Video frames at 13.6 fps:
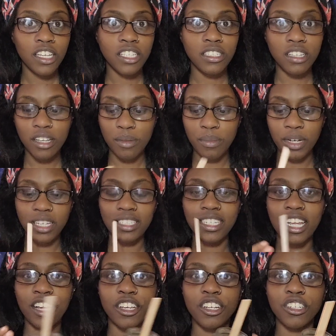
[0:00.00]
it's good because
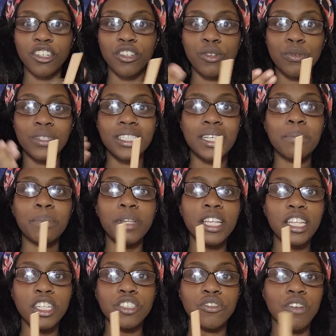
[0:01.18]
now your glue is
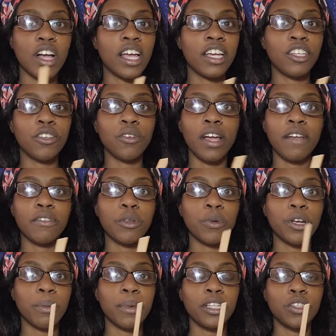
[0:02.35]
completely dry and you don't have to
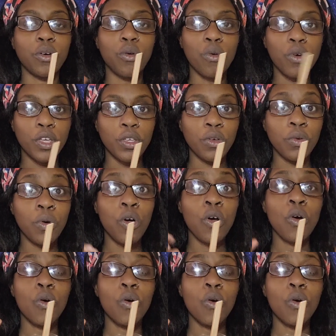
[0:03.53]
worry about the oil